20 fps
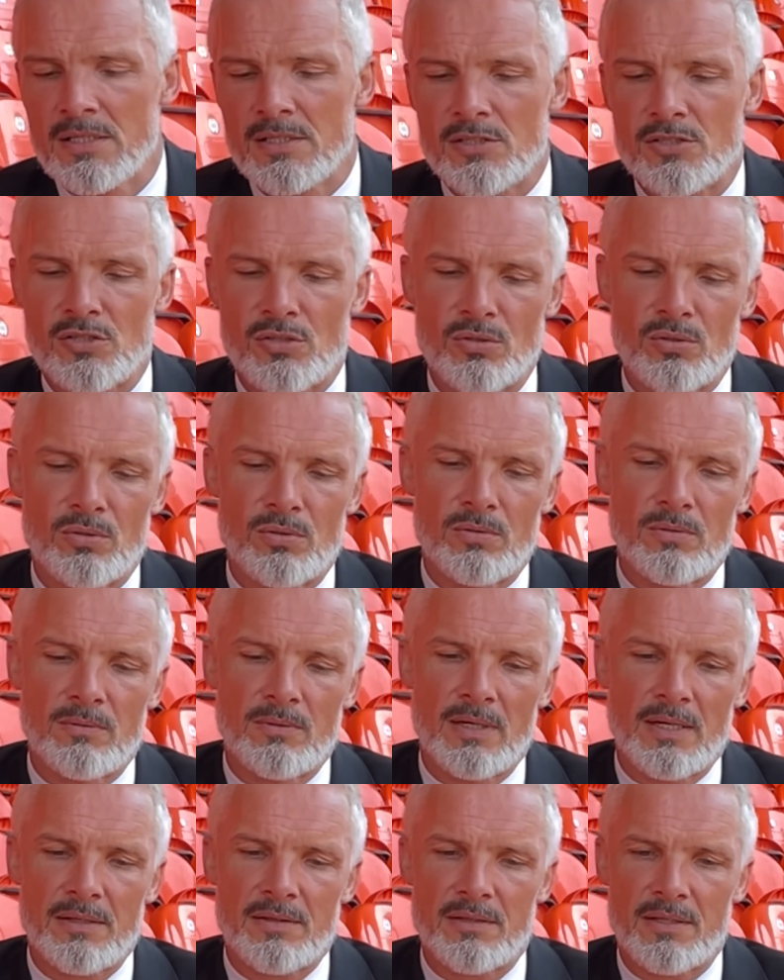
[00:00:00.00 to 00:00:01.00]
So
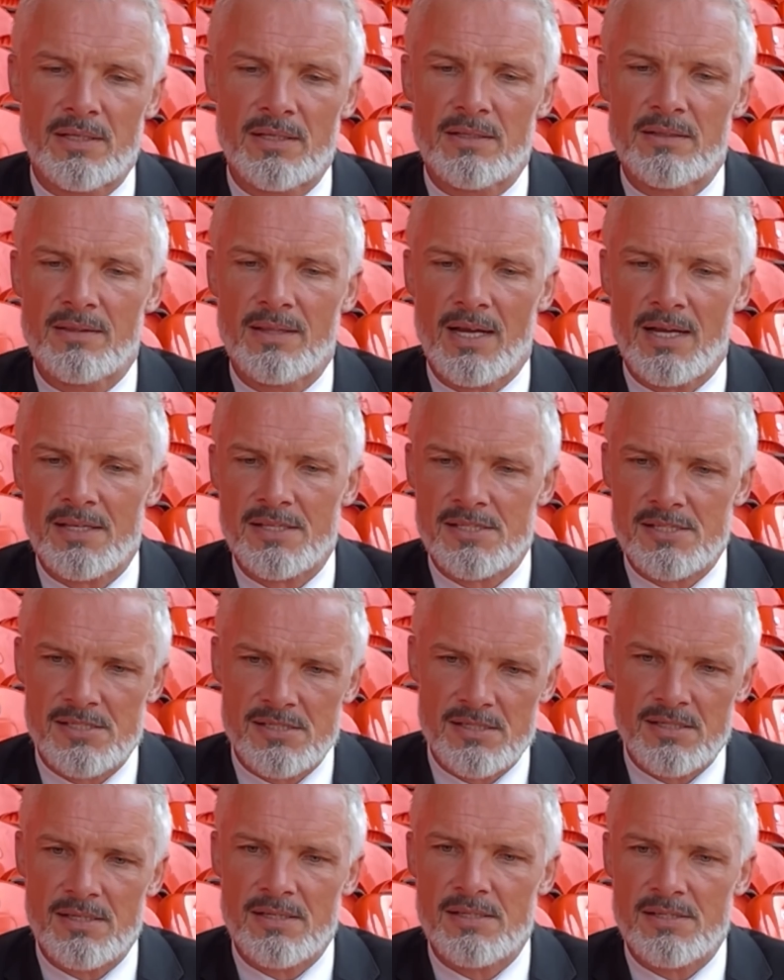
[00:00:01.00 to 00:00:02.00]
I think that's
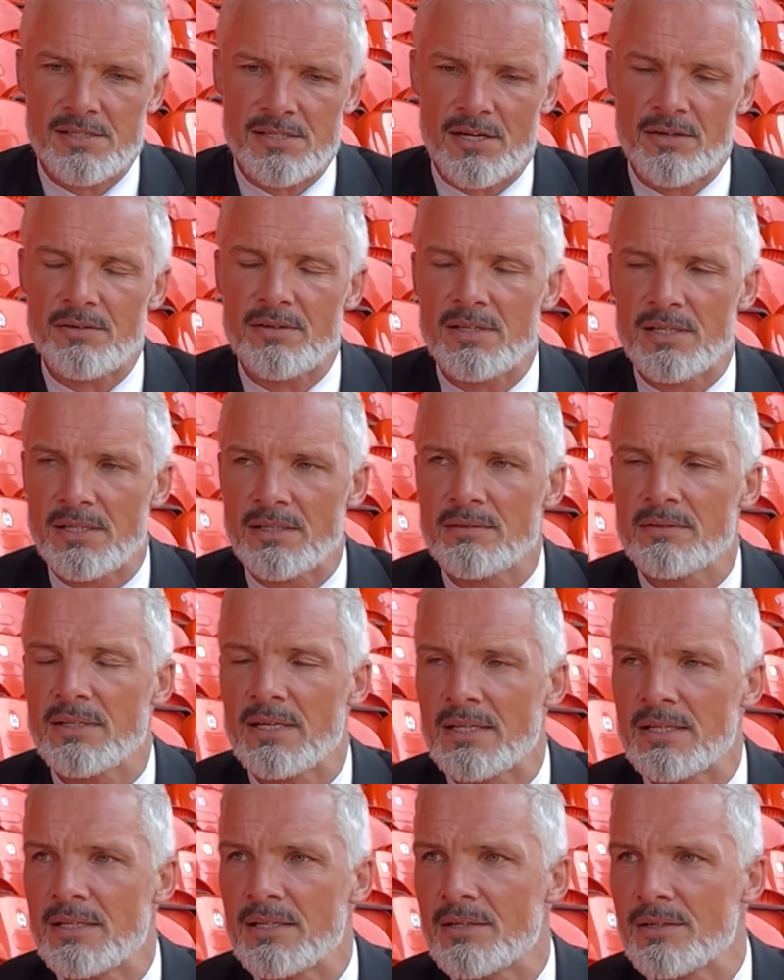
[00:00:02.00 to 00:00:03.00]
certainly
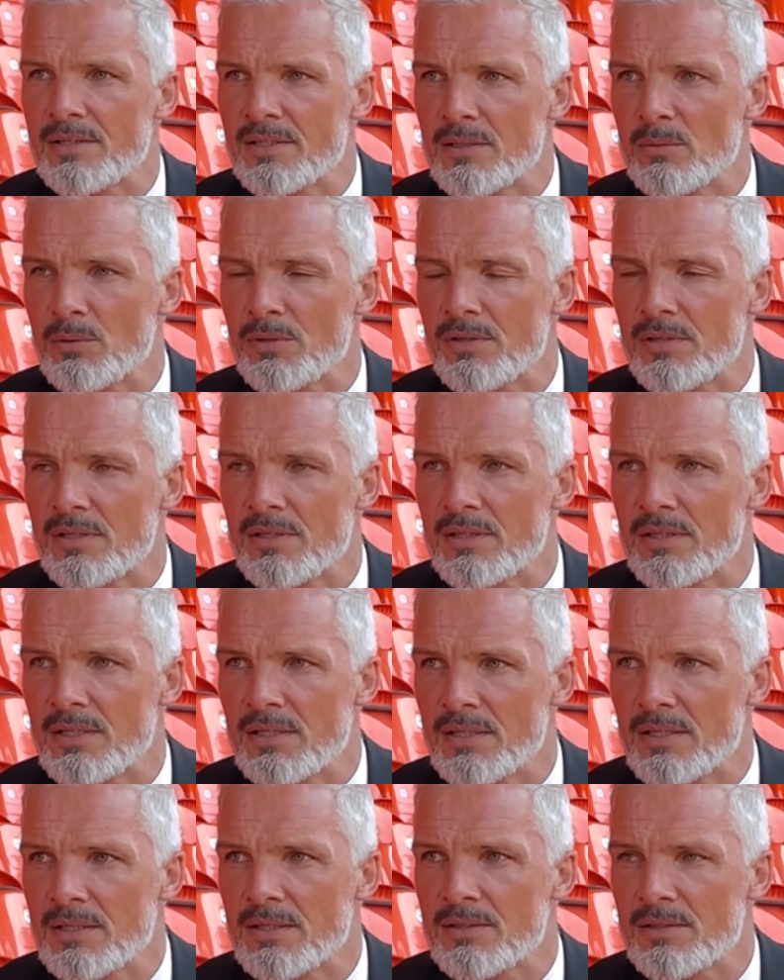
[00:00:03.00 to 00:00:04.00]
an area within
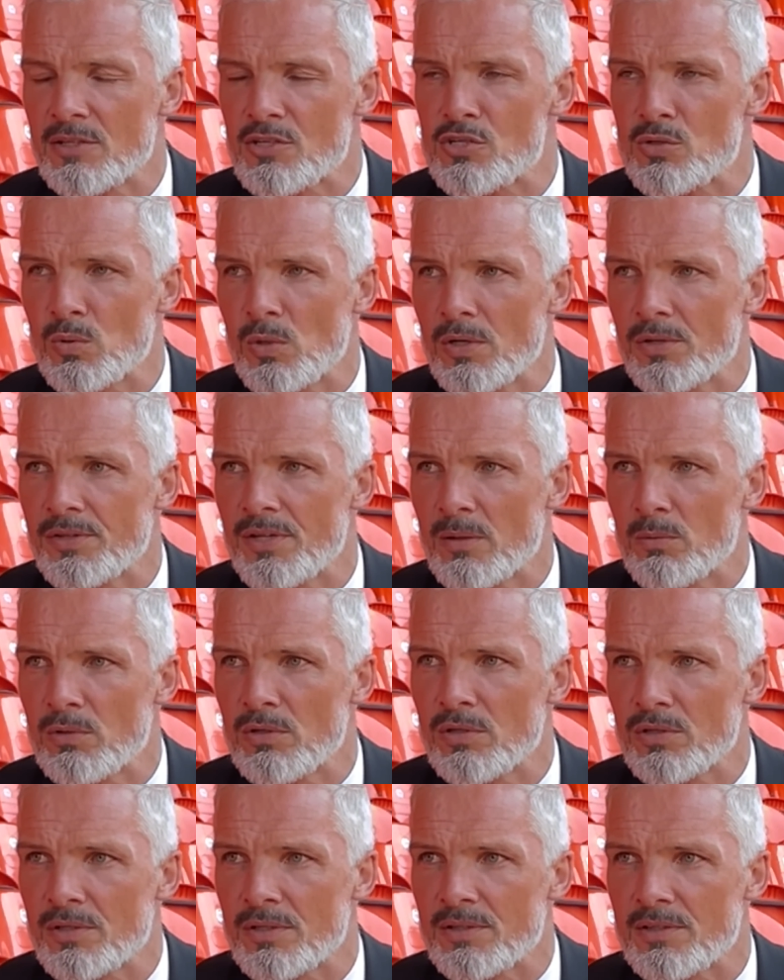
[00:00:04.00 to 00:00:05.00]
the squad that we're
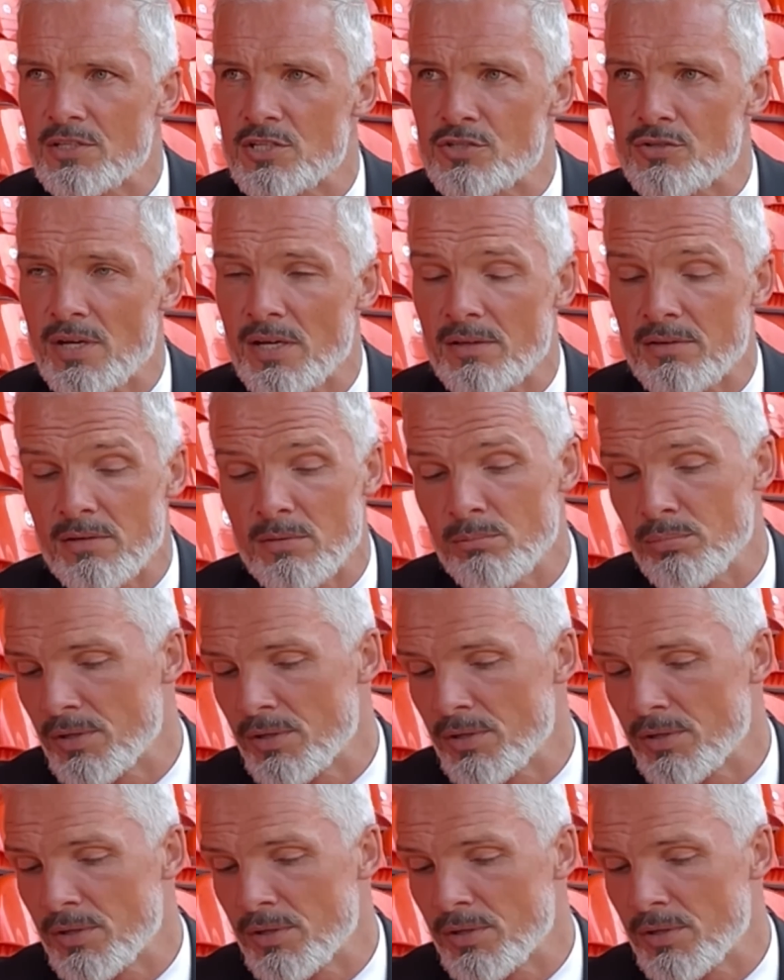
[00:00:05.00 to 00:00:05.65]
looking to strengthen.